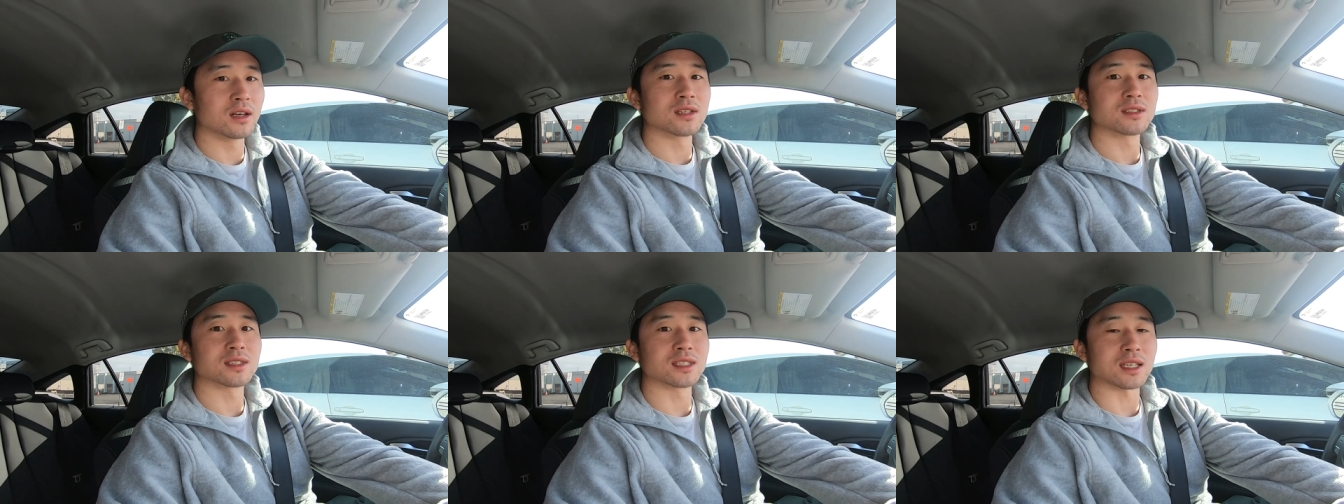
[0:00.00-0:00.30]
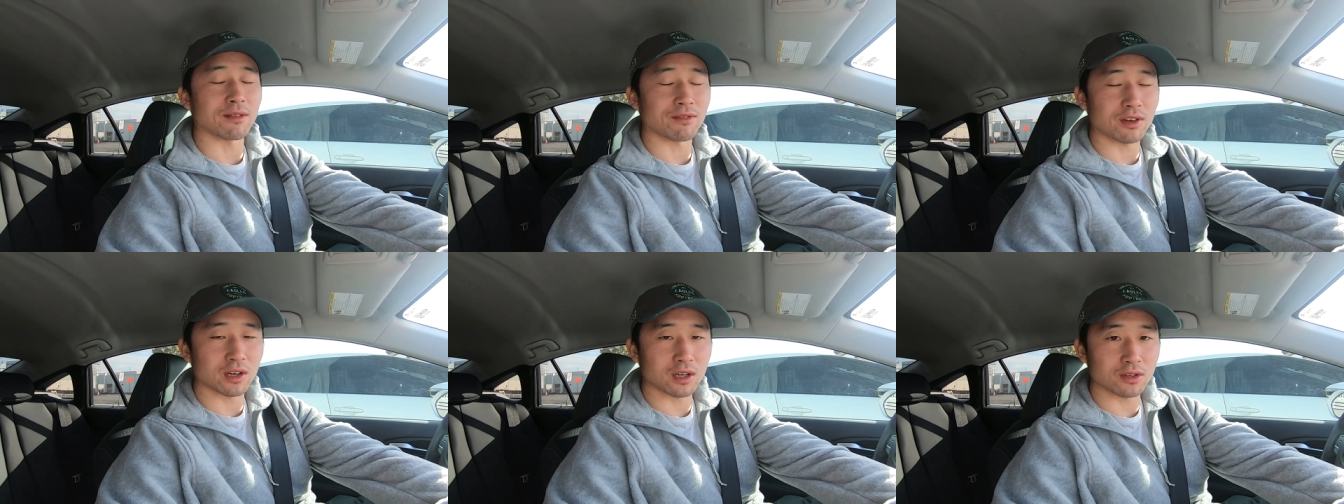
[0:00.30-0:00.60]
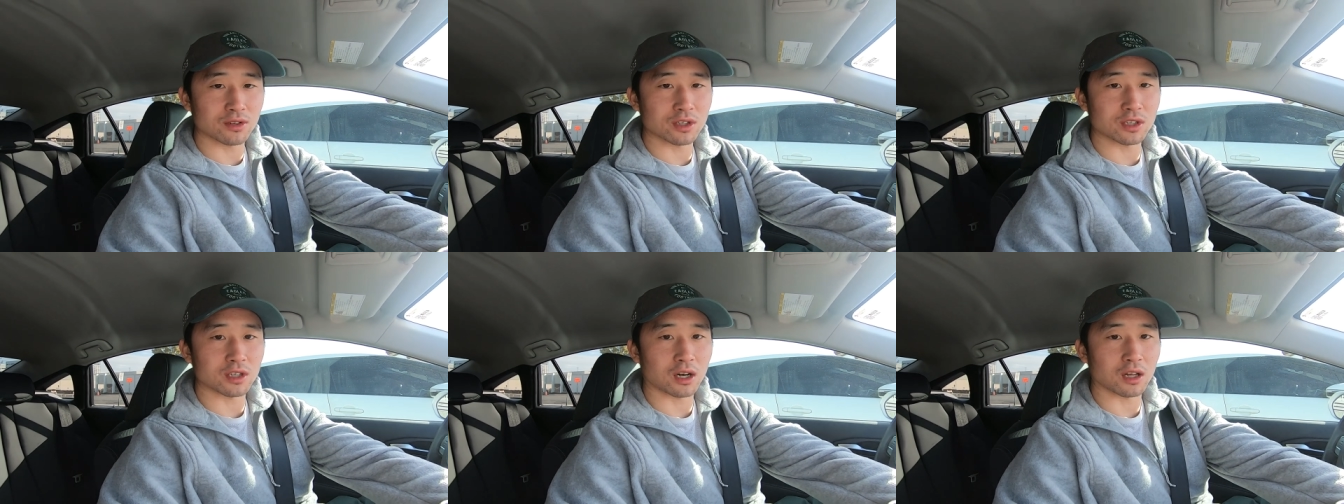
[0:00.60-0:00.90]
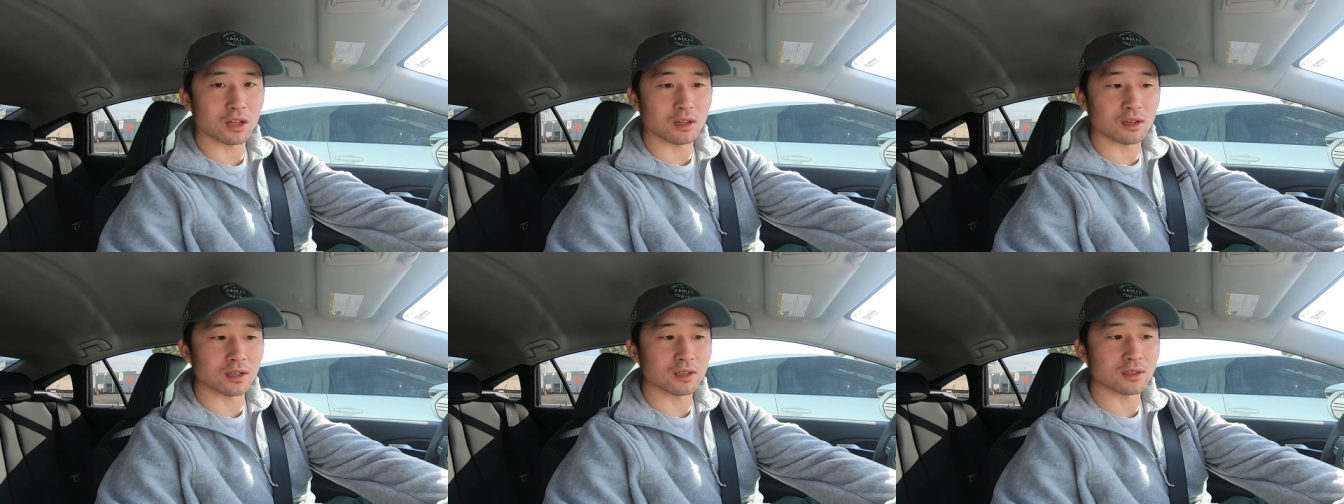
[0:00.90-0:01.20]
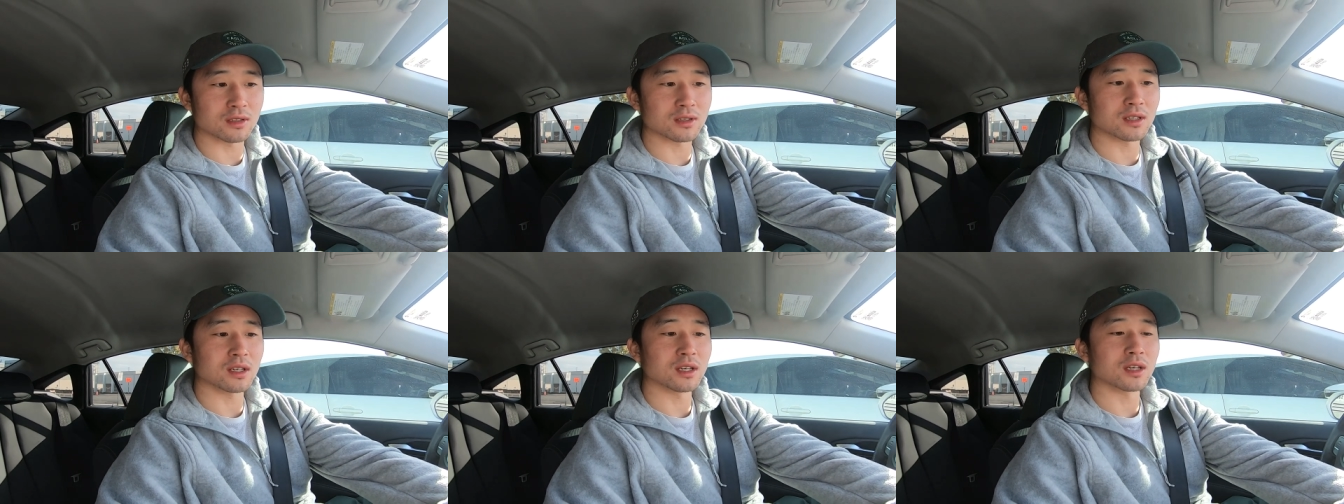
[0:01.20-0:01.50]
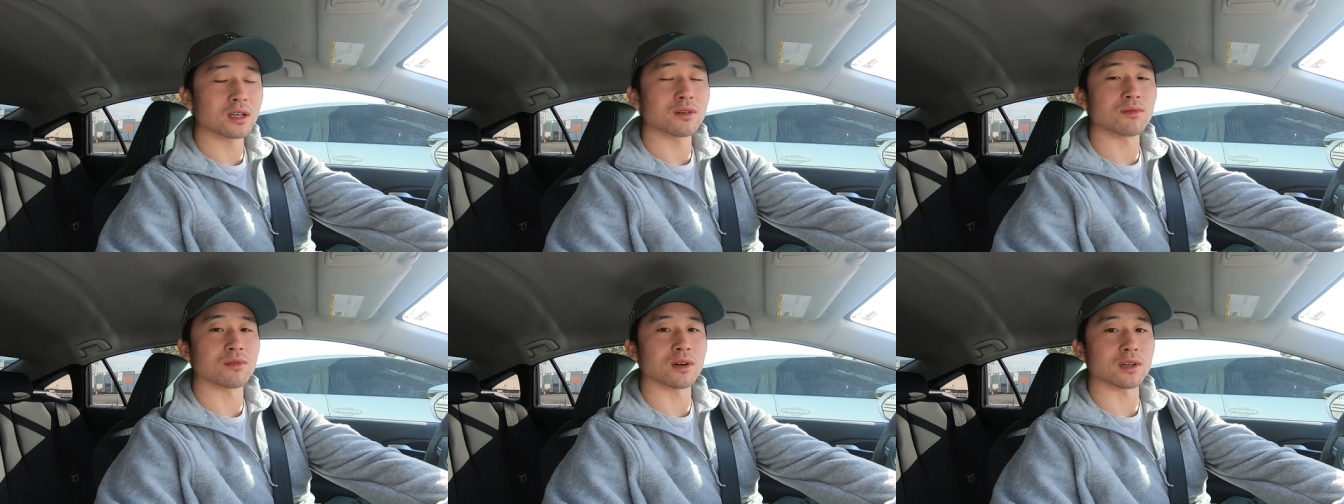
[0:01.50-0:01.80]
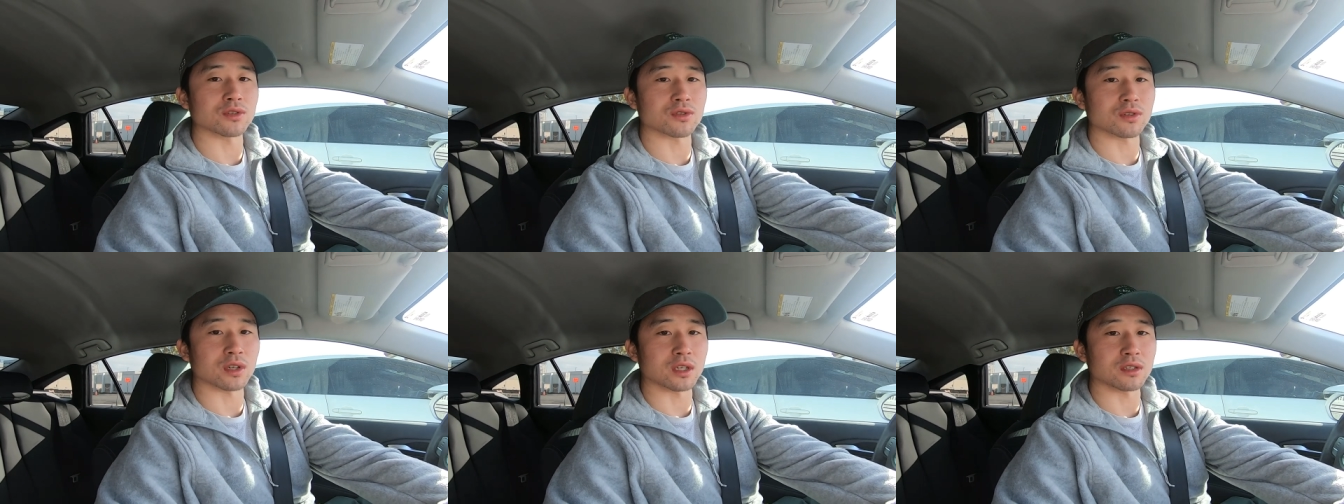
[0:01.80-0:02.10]
$700
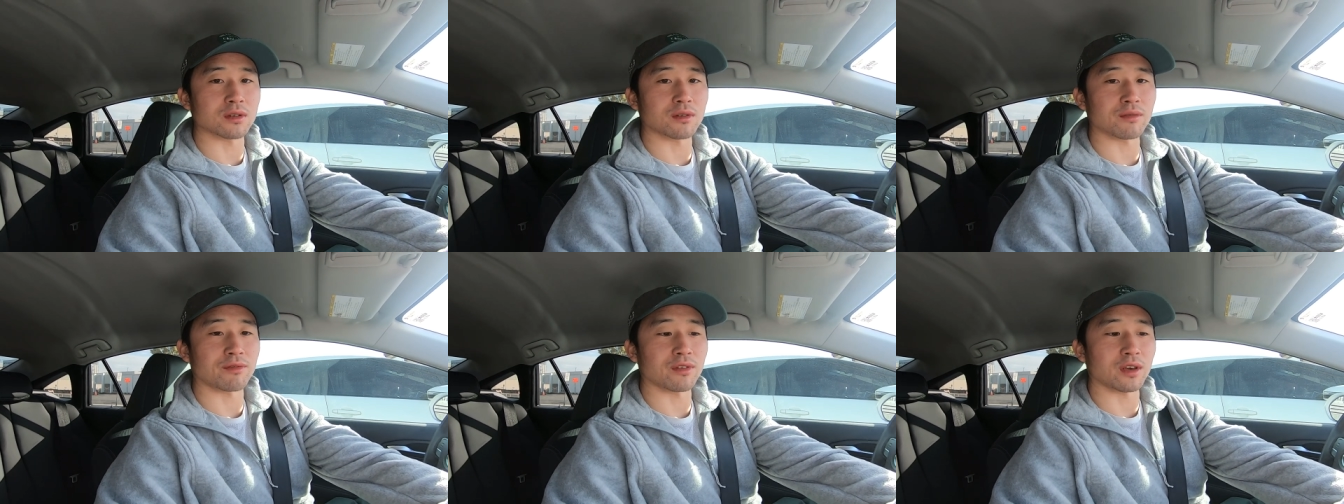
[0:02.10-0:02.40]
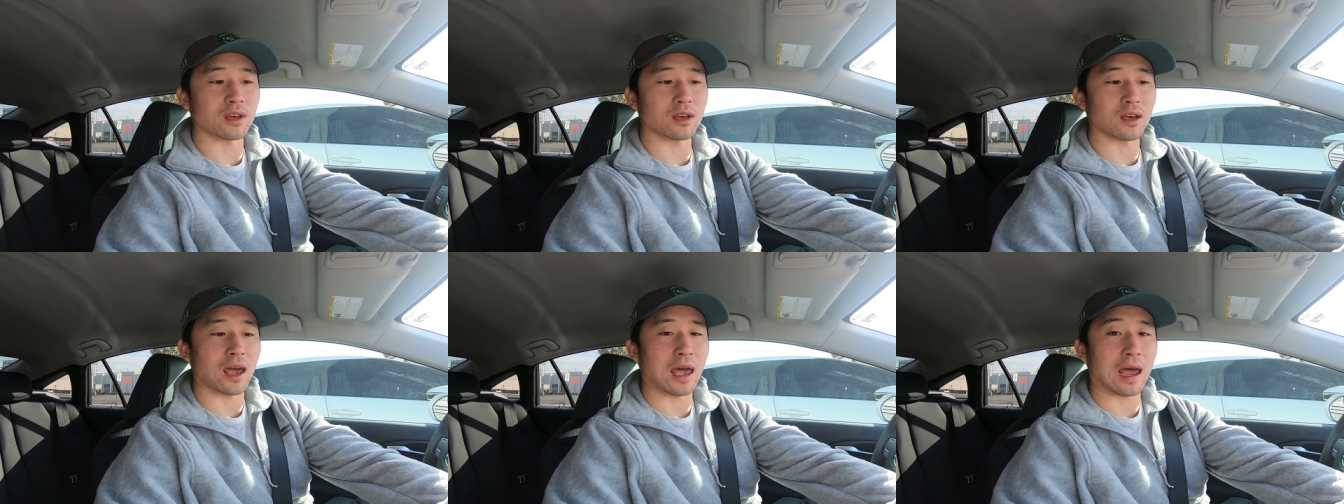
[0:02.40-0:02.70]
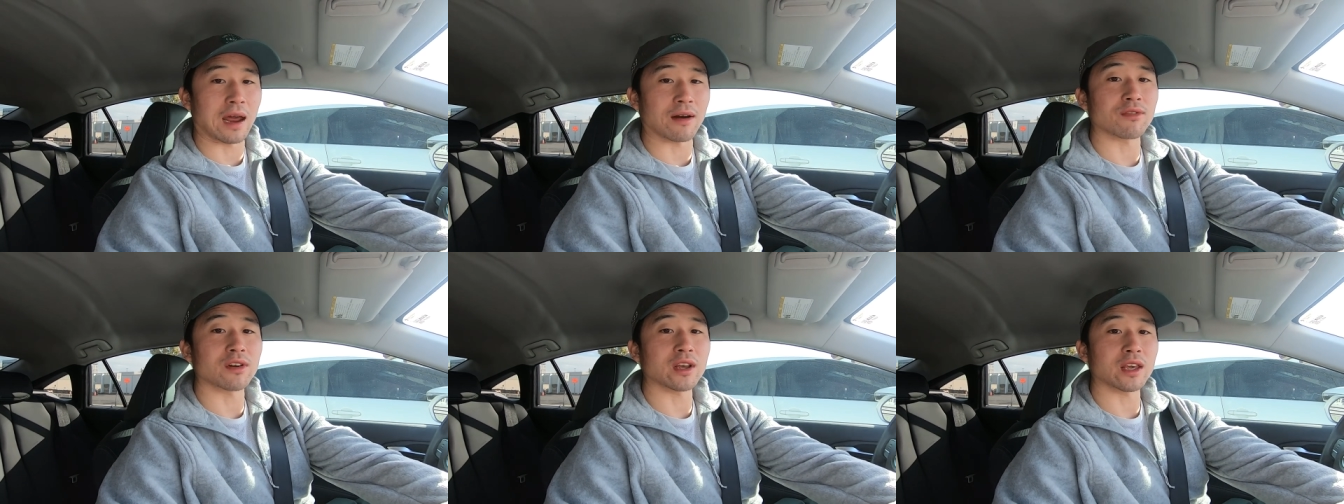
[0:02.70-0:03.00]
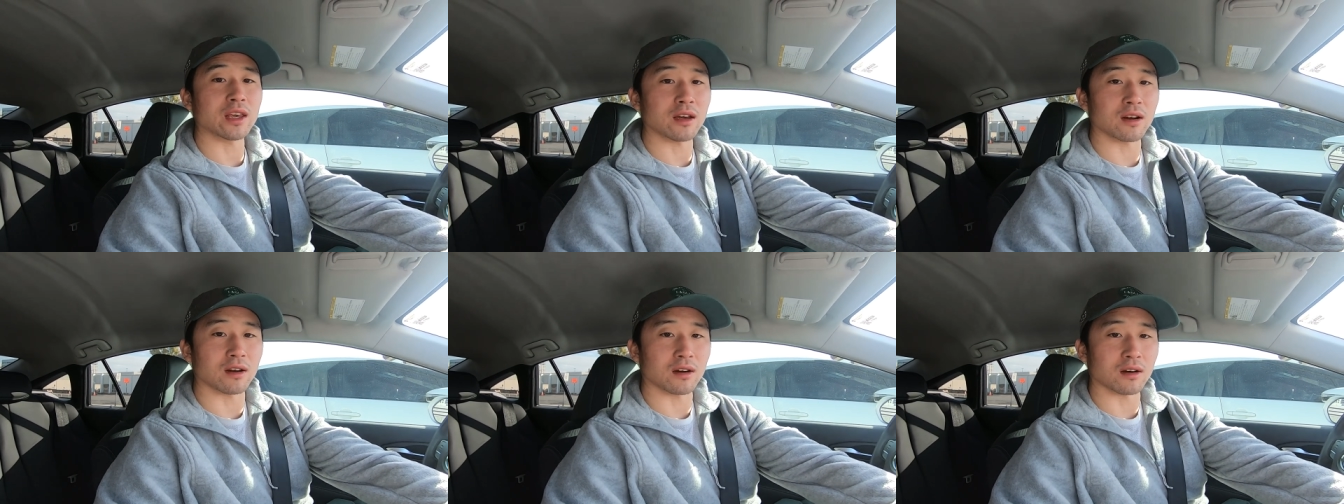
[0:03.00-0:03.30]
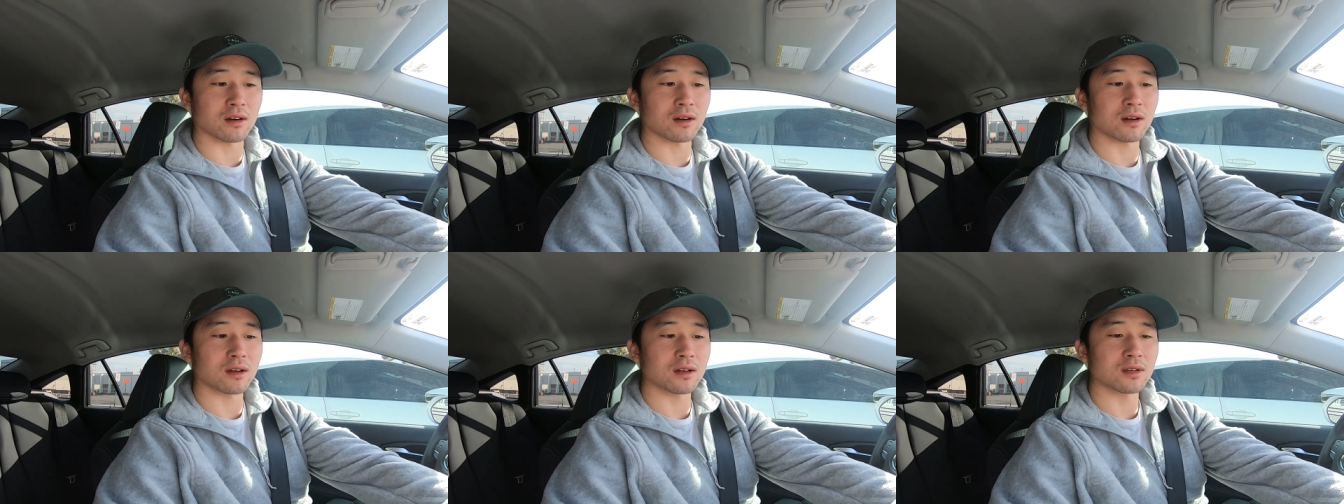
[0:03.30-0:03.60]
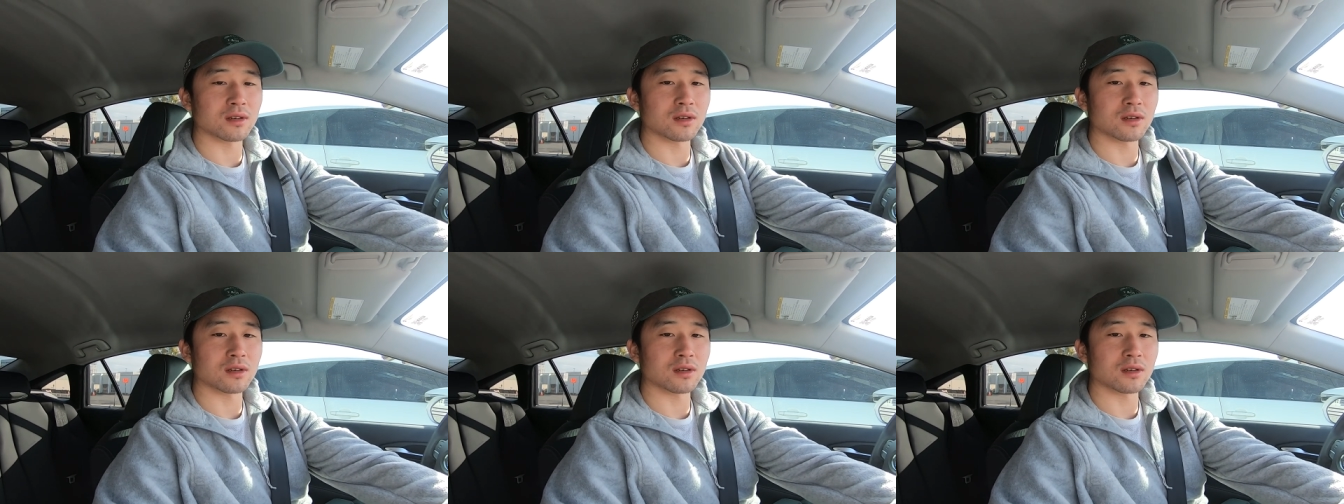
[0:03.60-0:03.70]
registration fee every year